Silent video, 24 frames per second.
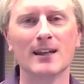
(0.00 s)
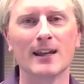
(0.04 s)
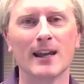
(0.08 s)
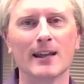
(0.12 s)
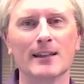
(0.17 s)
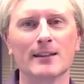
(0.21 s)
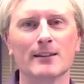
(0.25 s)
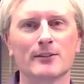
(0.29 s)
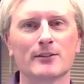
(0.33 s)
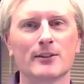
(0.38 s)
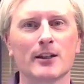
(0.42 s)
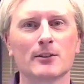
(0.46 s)

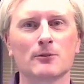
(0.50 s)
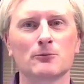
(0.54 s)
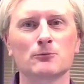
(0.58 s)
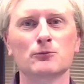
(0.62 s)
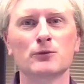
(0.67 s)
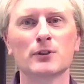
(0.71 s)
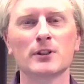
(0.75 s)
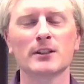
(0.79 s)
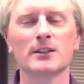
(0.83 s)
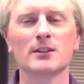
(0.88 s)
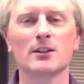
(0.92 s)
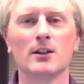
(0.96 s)
and it's got a
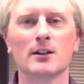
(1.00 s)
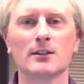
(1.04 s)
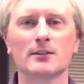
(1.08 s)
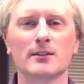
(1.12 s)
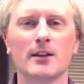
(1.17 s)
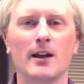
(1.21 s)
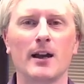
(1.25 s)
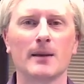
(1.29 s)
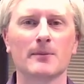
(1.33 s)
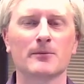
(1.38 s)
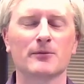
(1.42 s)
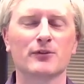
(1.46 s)
really long
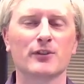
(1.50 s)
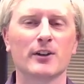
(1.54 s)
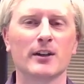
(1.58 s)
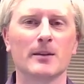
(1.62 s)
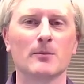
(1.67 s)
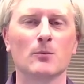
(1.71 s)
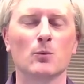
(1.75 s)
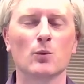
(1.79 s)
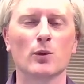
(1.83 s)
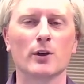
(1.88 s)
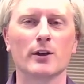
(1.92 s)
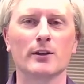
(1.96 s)
time
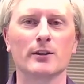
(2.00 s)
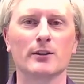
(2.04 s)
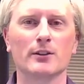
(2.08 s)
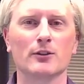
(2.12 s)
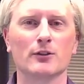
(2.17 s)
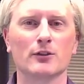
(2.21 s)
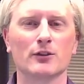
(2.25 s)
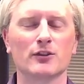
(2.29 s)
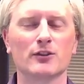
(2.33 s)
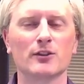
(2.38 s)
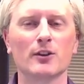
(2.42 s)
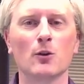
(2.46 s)
frame where
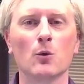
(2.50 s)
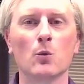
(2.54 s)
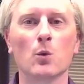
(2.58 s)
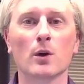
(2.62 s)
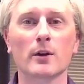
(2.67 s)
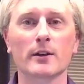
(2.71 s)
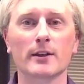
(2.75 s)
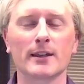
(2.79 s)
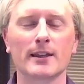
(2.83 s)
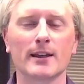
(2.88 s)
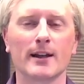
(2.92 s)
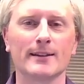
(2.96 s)
you're still
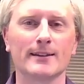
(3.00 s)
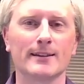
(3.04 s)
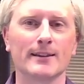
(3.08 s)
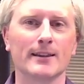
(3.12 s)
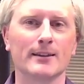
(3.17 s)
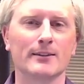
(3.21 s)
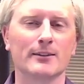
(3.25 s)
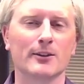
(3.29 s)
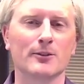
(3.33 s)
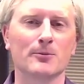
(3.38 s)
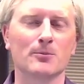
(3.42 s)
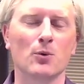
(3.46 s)
working on it
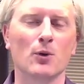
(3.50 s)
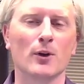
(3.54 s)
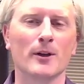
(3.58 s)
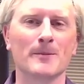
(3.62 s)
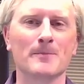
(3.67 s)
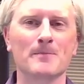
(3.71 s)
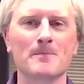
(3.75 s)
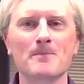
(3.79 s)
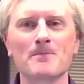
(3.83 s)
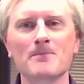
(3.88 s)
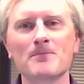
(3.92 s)
at this point,